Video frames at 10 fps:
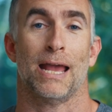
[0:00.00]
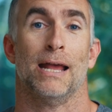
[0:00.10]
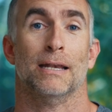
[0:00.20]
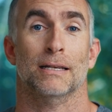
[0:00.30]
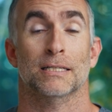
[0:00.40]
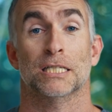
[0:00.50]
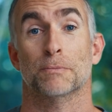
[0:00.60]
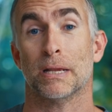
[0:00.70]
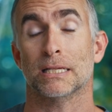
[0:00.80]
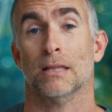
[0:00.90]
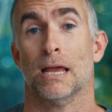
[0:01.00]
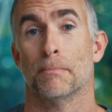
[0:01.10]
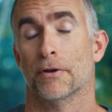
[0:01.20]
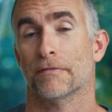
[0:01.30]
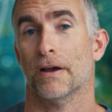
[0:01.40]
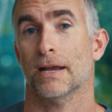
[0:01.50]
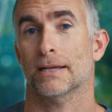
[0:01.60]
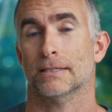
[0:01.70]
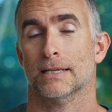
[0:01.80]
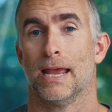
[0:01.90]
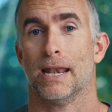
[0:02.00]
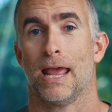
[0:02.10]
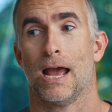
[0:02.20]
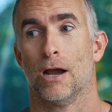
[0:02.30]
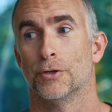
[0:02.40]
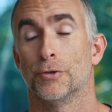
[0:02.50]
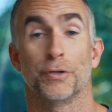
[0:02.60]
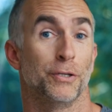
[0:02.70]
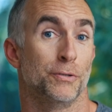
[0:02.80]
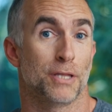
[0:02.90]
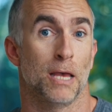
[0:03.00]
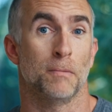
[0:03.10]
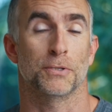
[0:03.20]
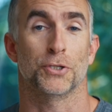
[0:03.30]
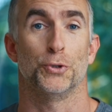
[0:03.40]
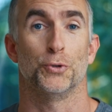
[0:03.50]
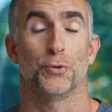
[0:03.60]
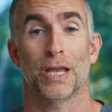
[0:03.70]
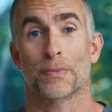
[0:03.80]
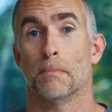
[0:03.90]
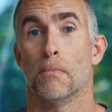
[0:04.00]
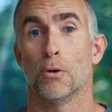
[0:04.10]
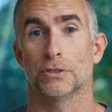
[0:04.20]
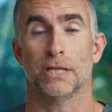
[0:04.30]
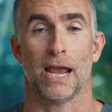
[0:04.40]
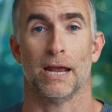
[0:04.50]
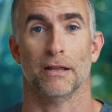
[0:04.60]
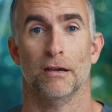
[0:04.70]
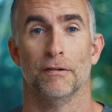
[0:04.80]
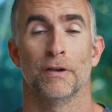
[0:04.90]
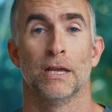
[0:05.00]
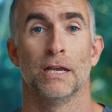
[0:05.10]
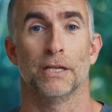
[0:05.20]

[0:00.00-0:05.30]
at space light modifiers and how you can use them to get the most out of